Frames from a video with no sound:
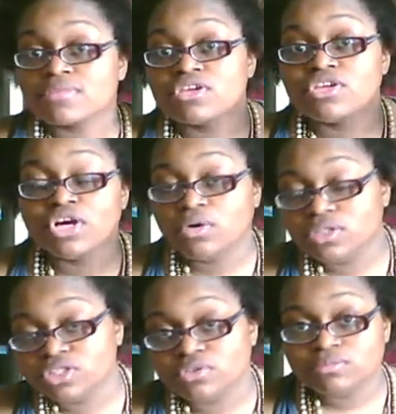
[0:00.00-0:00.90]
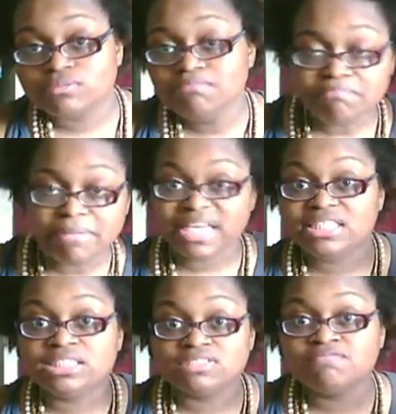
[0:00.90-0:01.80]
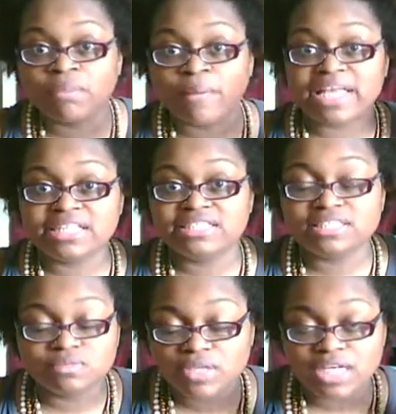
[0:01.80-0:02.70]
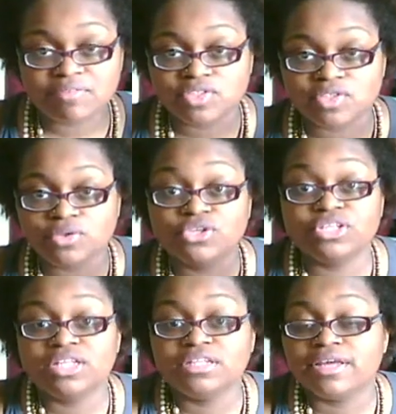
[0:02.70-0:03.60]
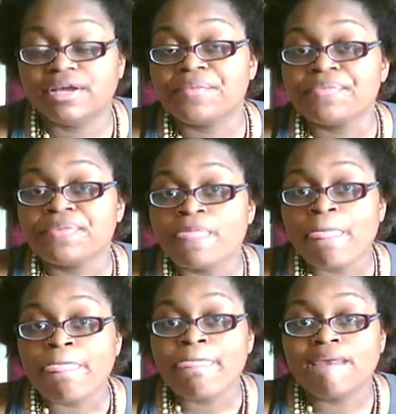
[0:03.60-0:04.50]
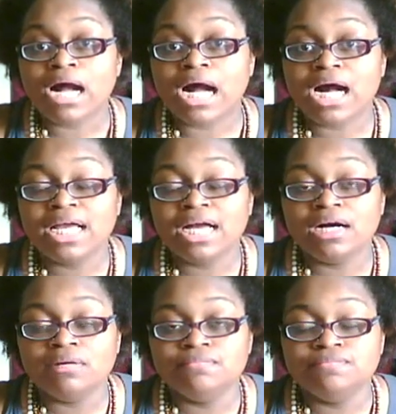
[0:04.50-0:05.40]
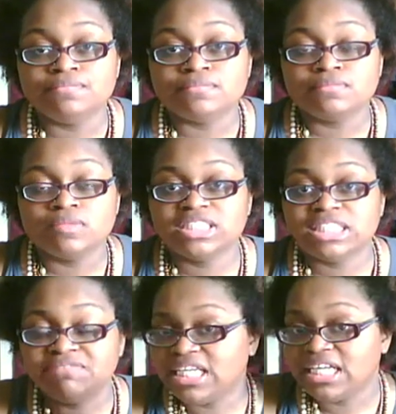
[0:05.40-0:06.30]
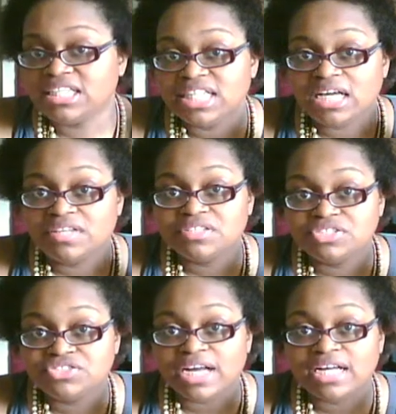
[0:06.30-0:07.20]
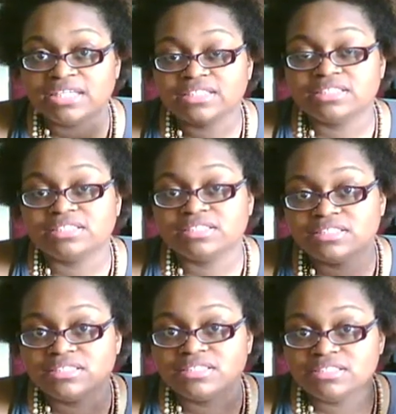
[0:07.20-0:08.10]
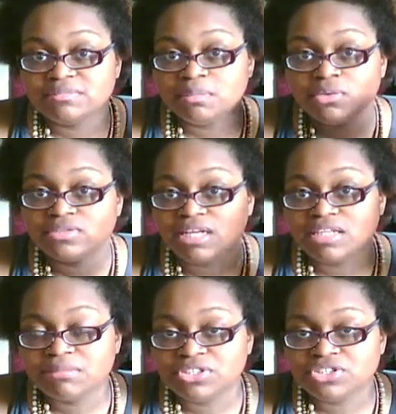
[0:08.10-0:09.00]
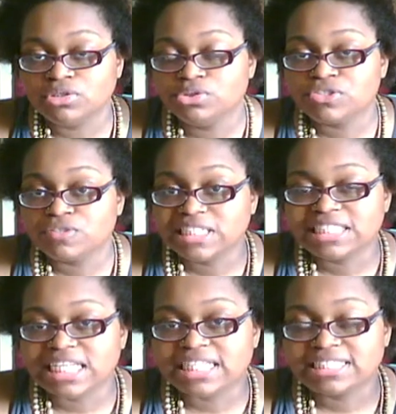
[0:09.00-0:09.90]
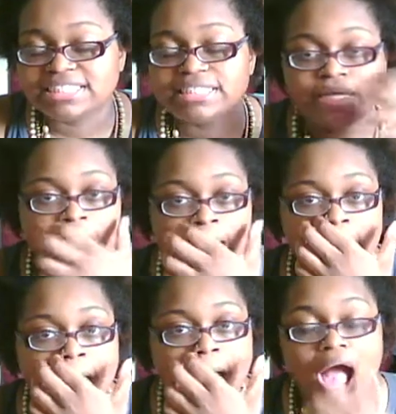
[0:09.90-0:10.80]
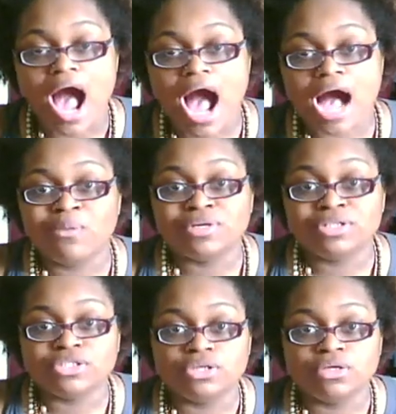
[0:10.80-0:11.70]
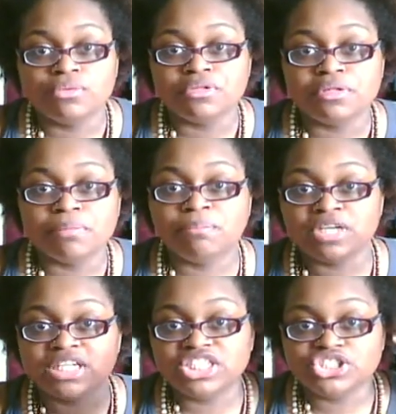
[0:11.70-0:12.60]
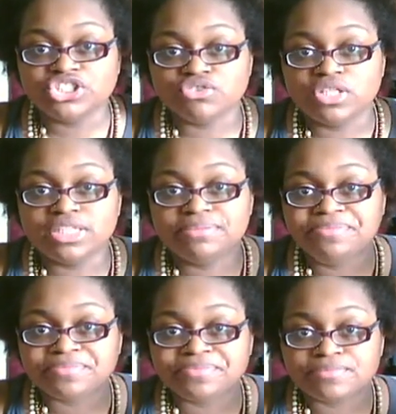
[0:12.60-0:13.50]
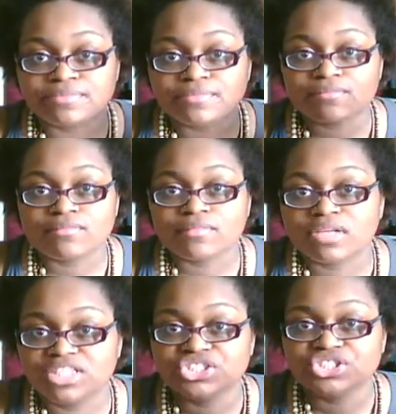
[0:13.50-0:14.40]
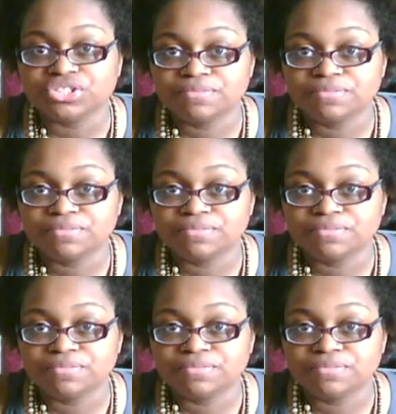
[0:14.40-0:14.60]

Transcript: a little maze of braids and whatever's going on under there, I once I've taken down the tracks, pulled out as much loose thread as I can see, I will put conditioner on it. Conditioner.